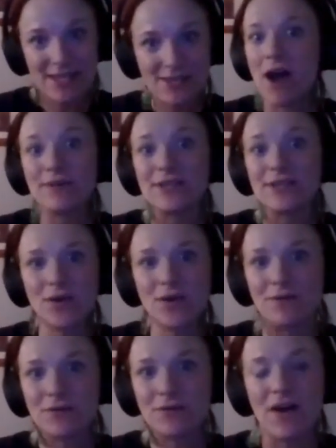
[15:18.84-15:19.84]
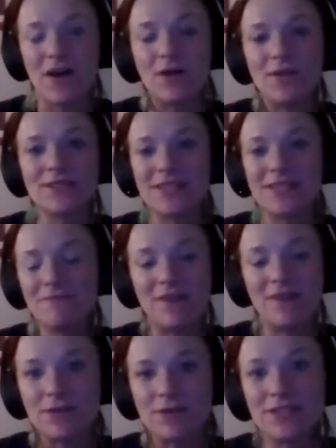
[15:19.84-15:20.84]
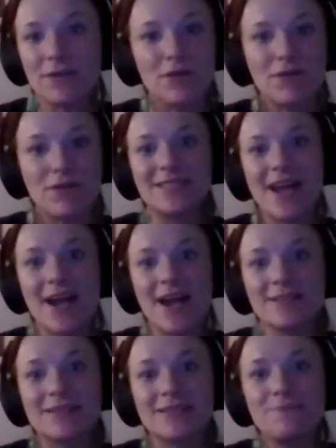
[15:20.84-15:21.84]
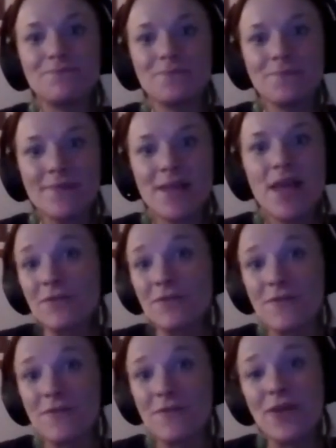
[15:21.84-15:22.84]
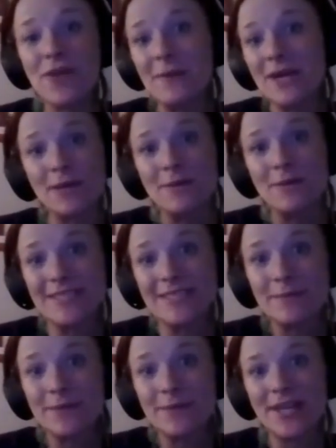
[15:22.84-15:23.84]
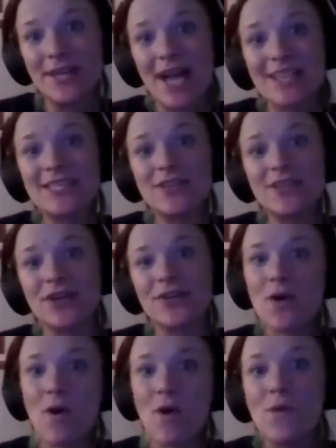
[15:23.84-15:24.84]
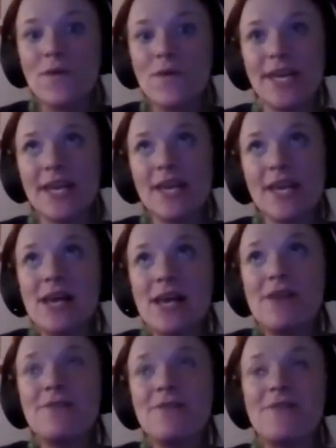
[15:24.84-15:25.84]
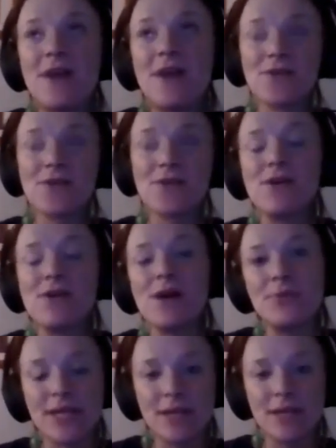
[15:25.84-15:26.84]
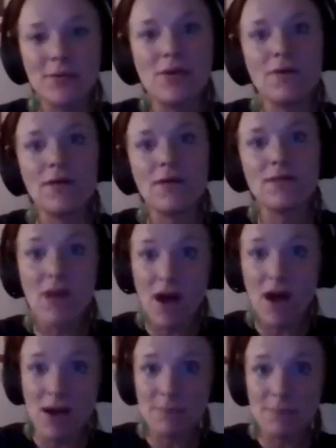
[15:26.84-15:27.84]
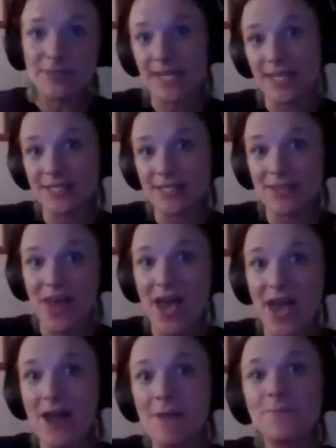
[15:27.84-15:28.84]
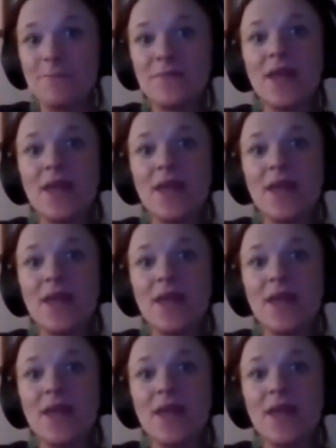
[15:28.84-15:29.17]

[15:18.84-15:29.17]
Sovereigns don't have to follow the Federal Civil Rights Act. They don't have to follow the American with Disability Act either. The only federal applicable law pertaining to that